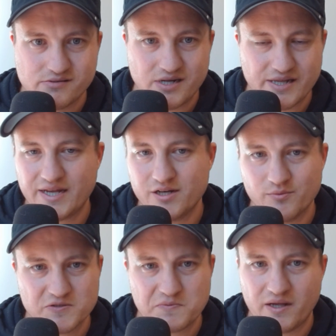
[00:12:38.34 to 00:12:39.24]
And that
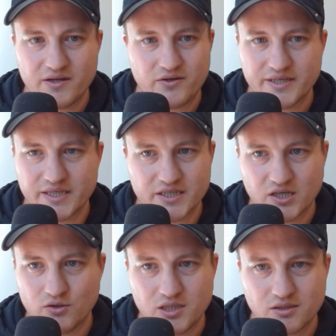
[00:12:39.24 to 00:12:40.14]
number is probably only going to
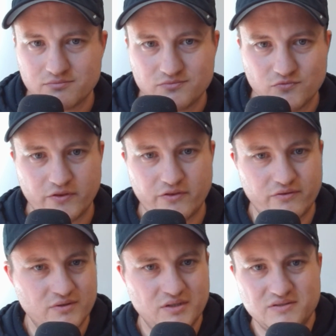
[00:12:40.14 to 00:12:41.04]
go up with
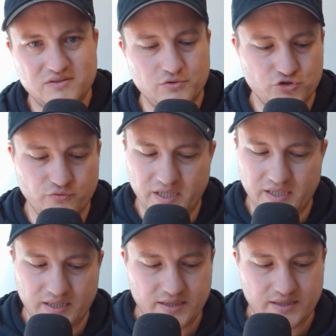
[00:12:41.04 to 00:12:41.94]
social
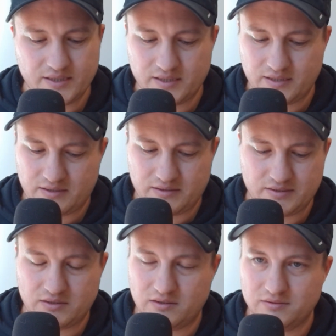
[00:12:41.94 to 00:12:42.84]
media and
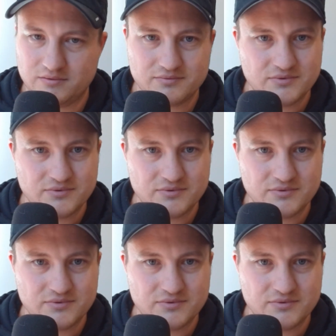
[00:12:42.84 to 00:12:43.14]
all.